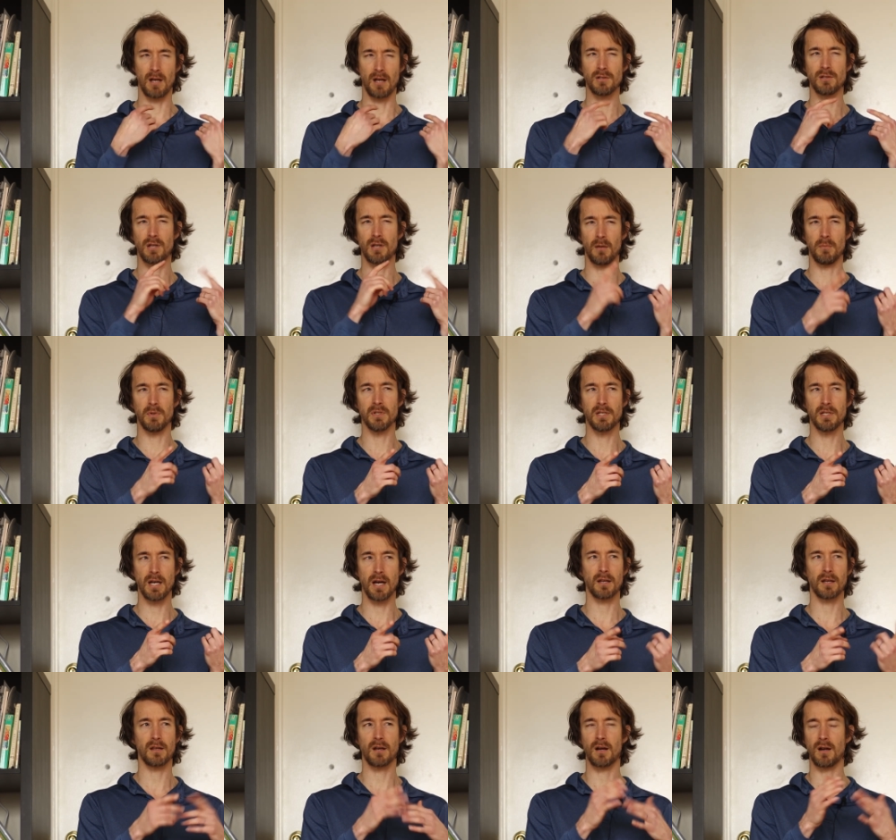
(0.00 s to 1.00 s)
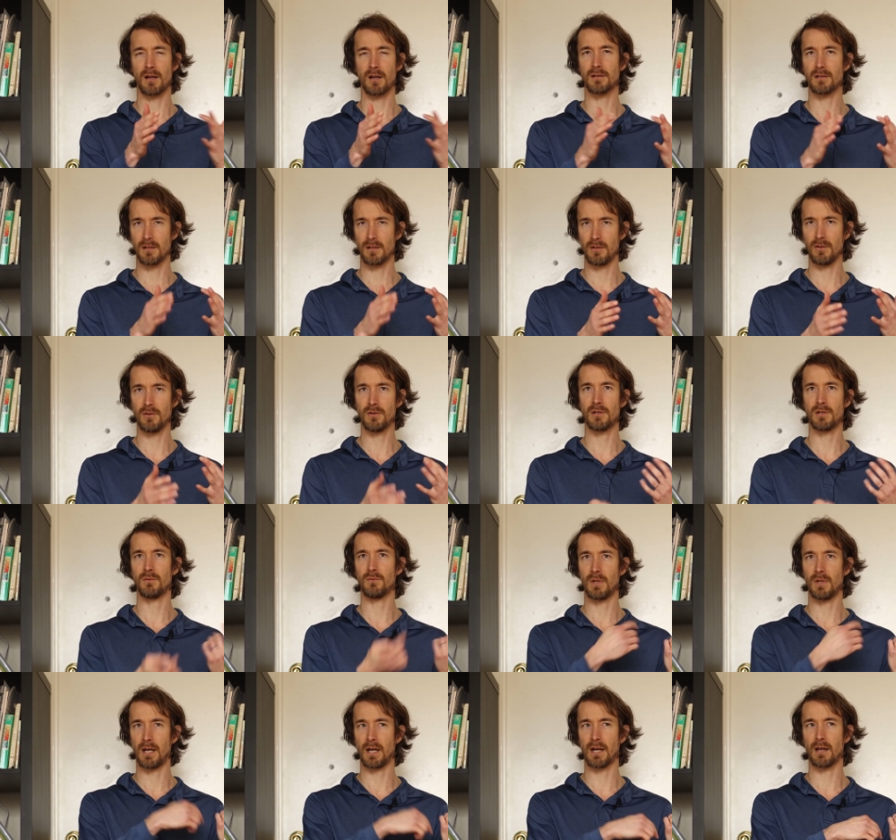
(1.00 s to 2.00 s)
I'll double check the
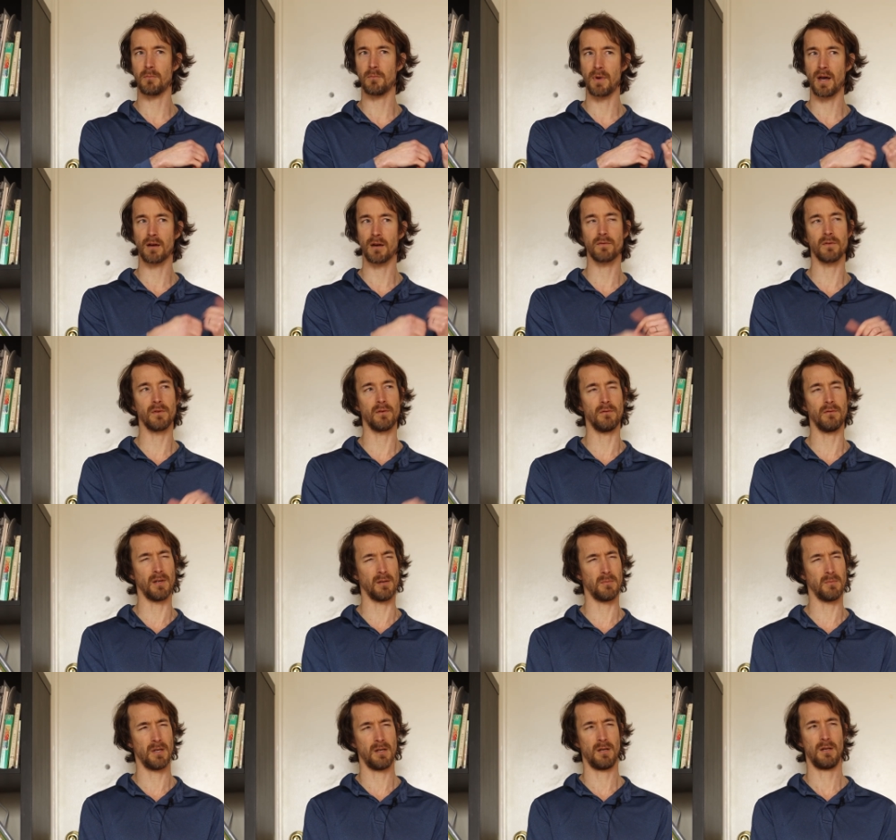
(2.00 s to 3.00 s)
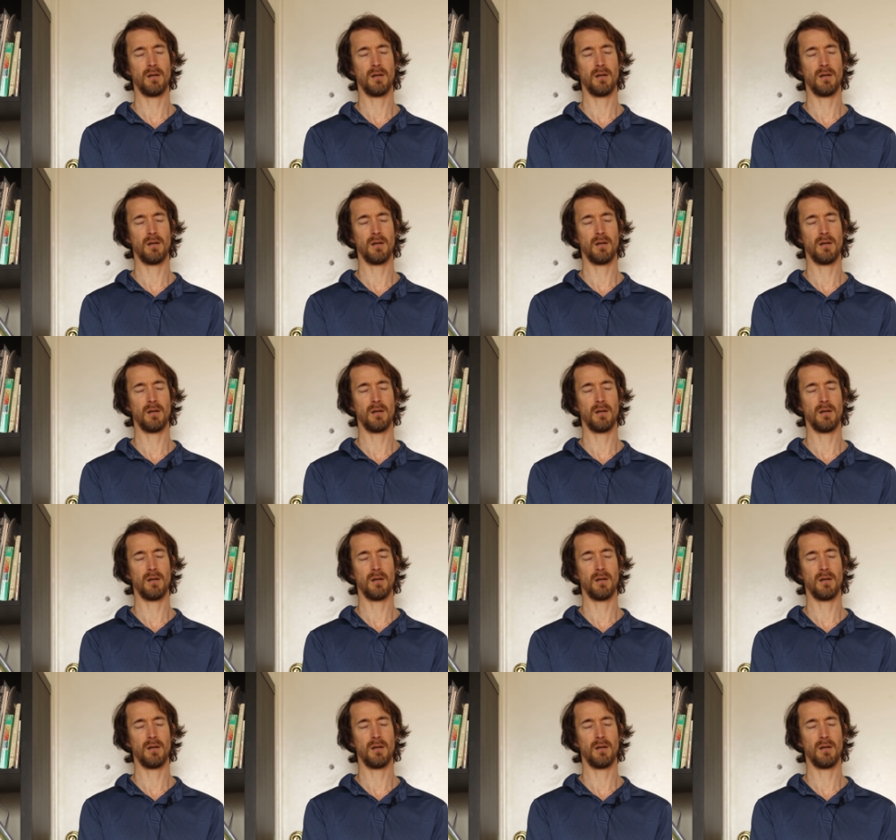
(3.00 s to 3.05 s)
Constitution when I get back from the run.